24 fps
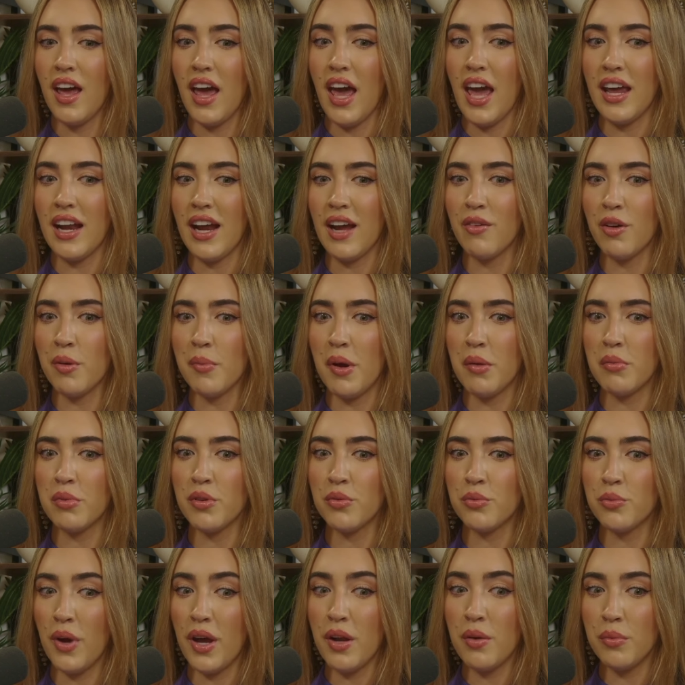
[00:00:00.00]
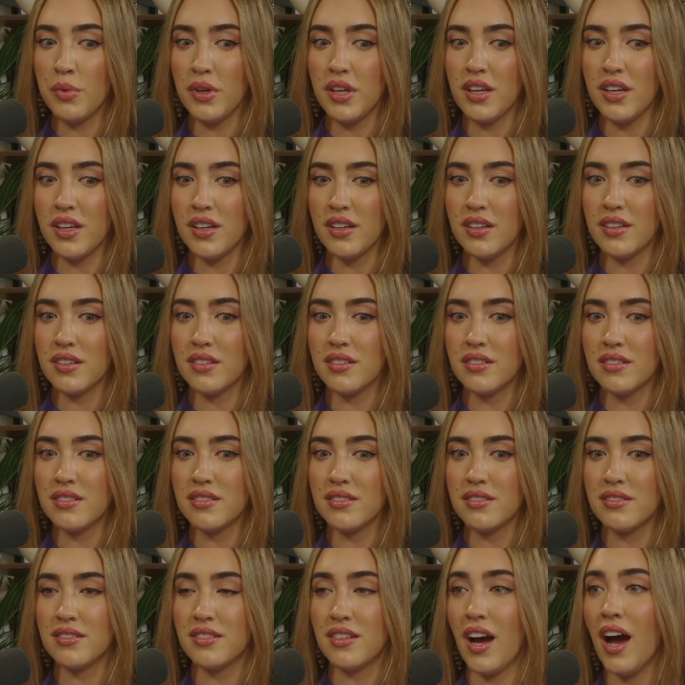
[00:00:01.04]
And I remember when we
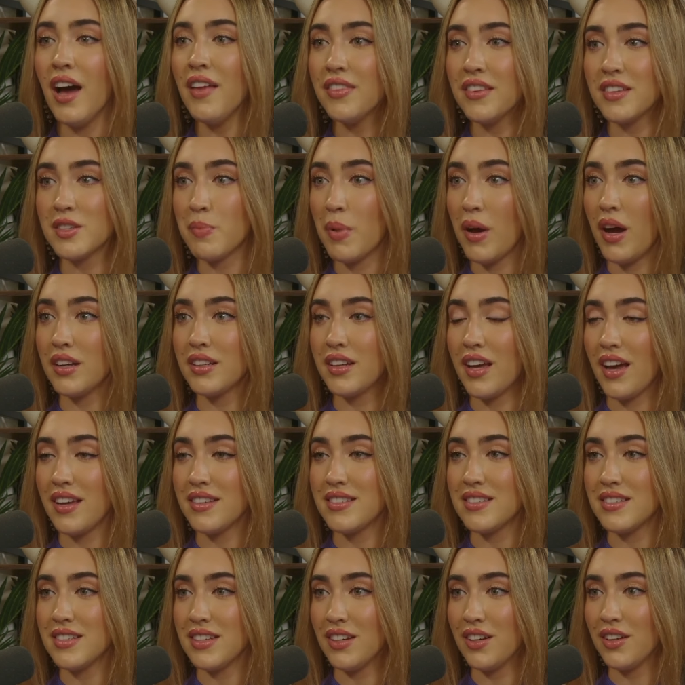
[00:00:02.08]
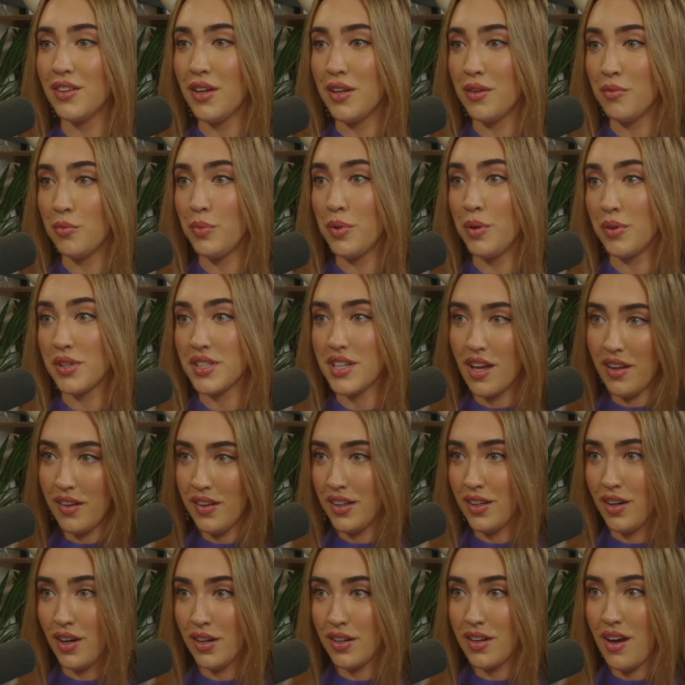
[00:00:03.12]
got this podcast deal and we were
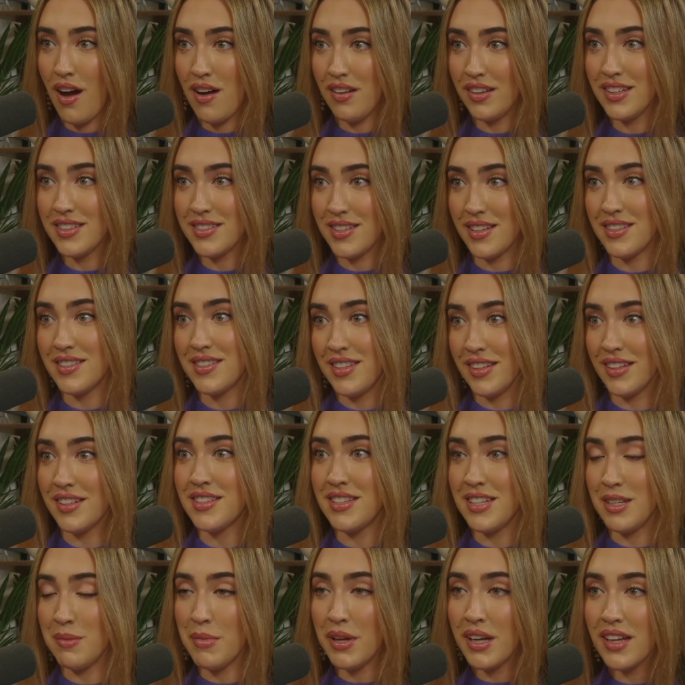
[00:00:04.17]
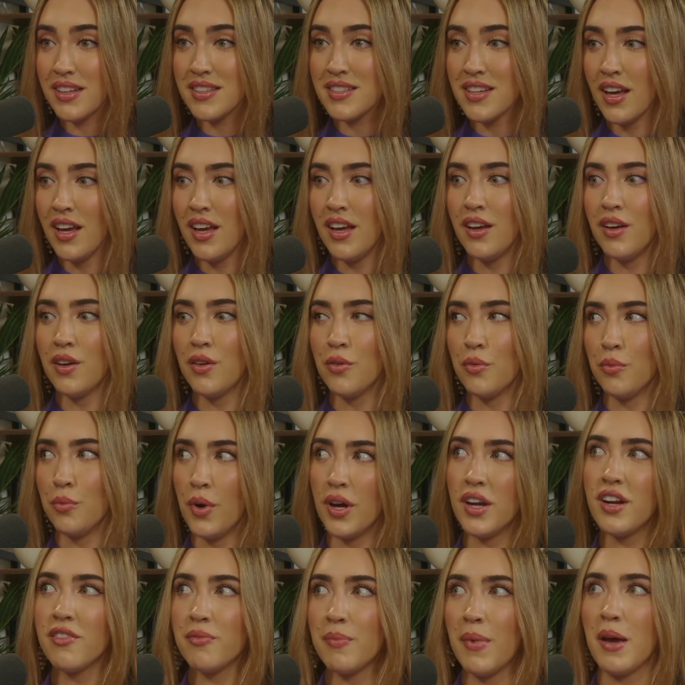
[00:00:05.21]
telling our colleagues at 60 Minutes,
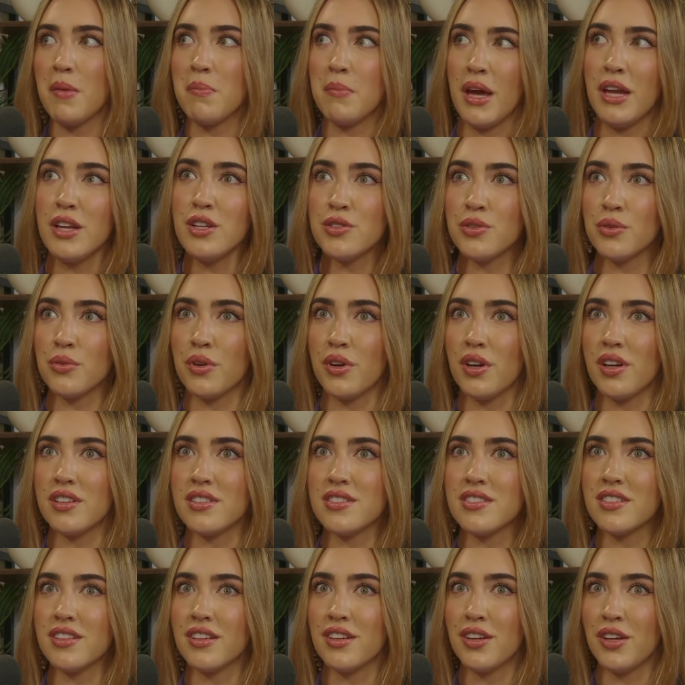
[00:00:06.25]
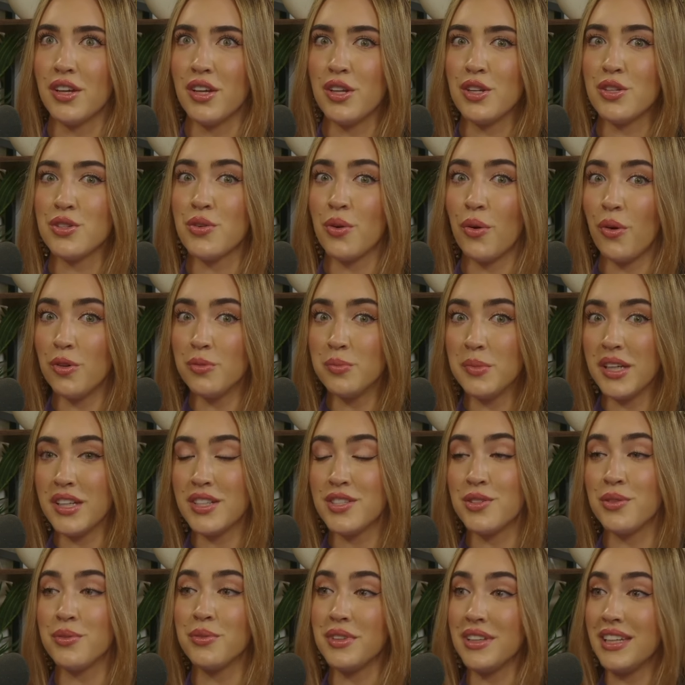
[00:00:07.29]
one of my mentors told me
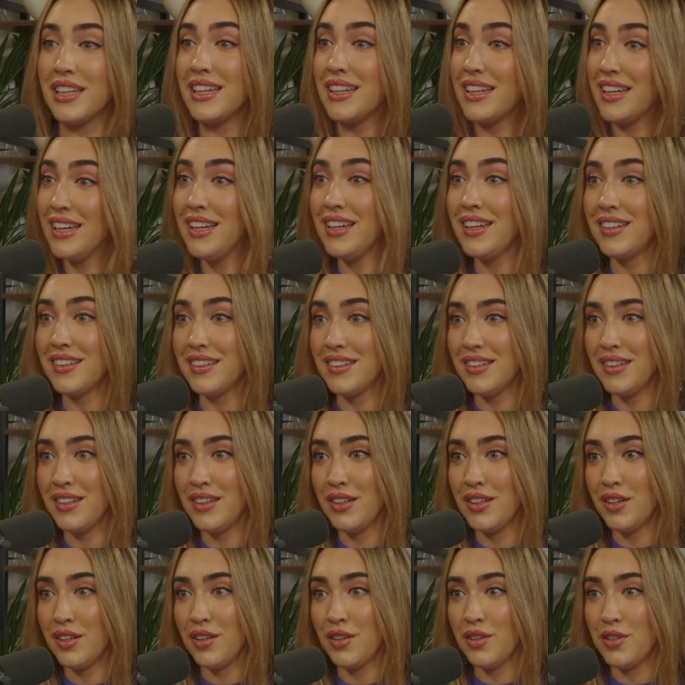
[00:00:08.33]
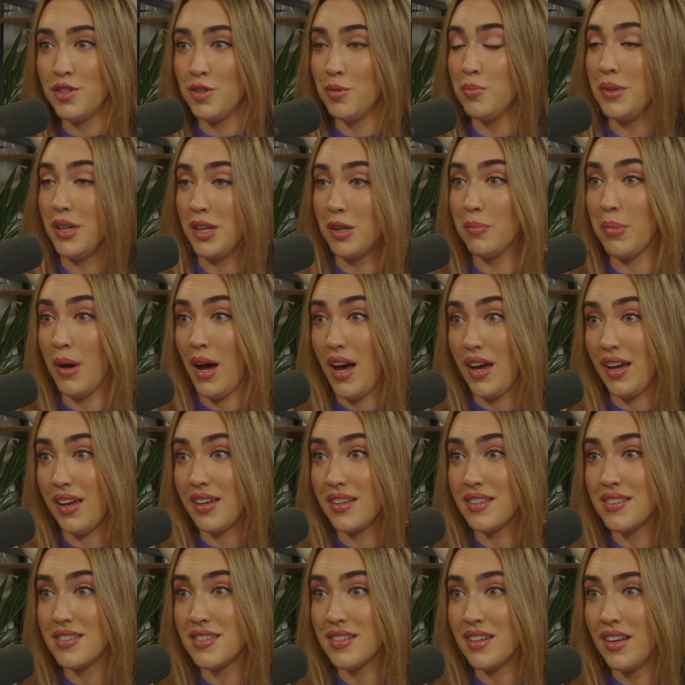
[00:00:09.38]
to lean in to being
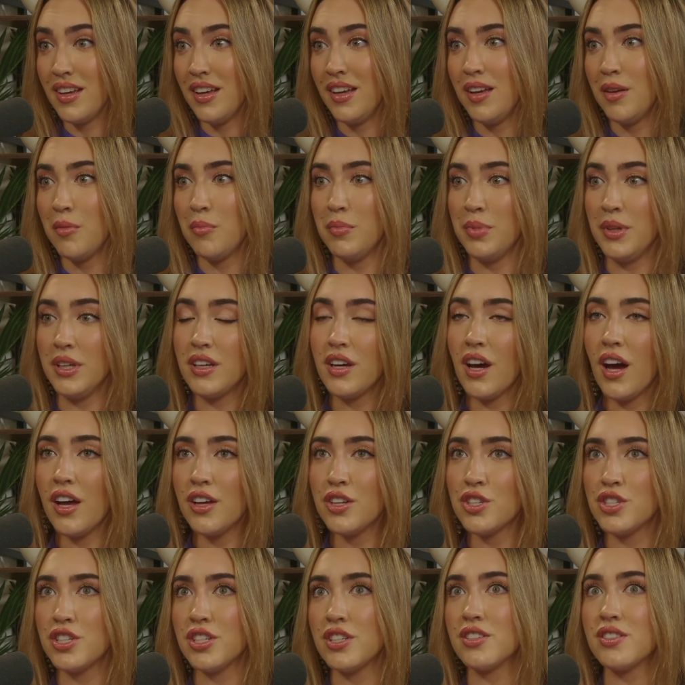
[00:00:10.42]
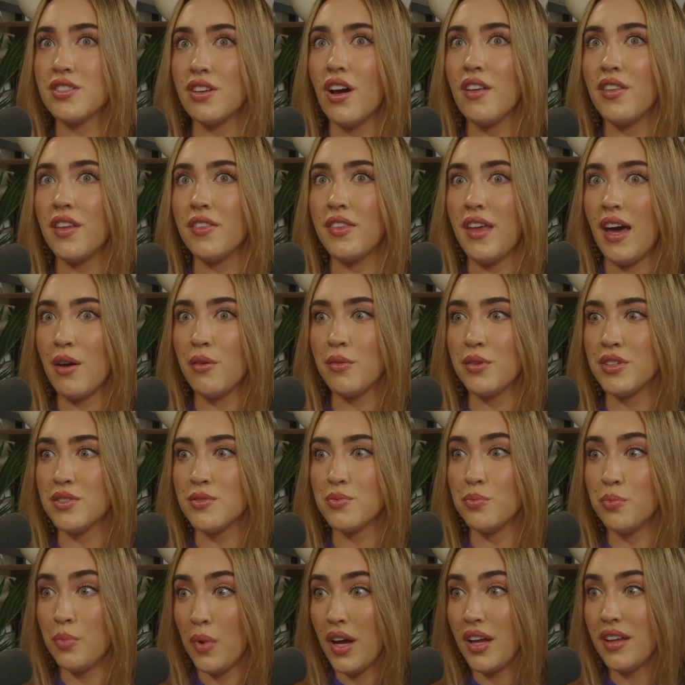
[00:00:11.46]
biased because she saw that that was
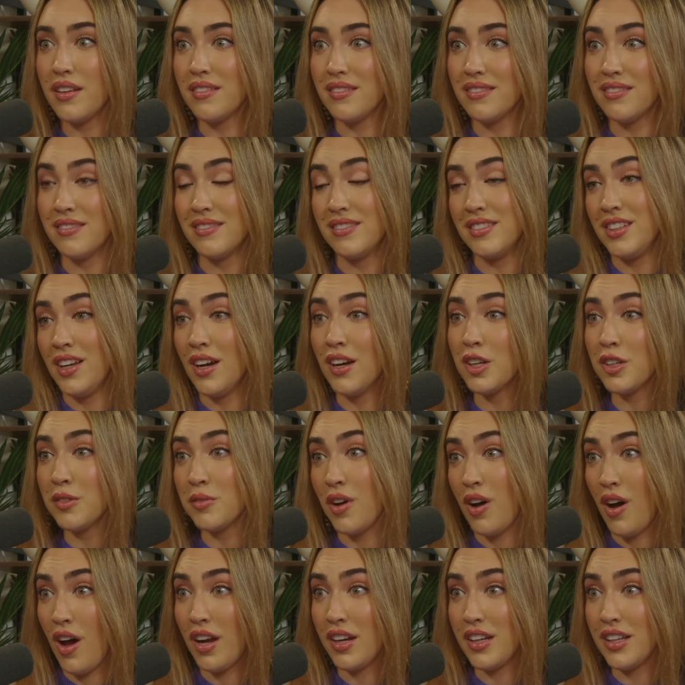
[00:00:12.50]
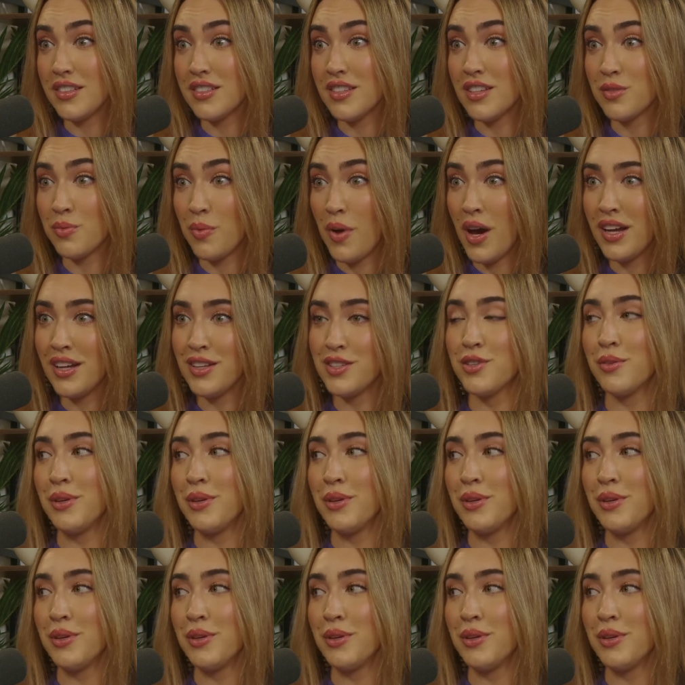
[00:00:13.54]
what young audiences wanted.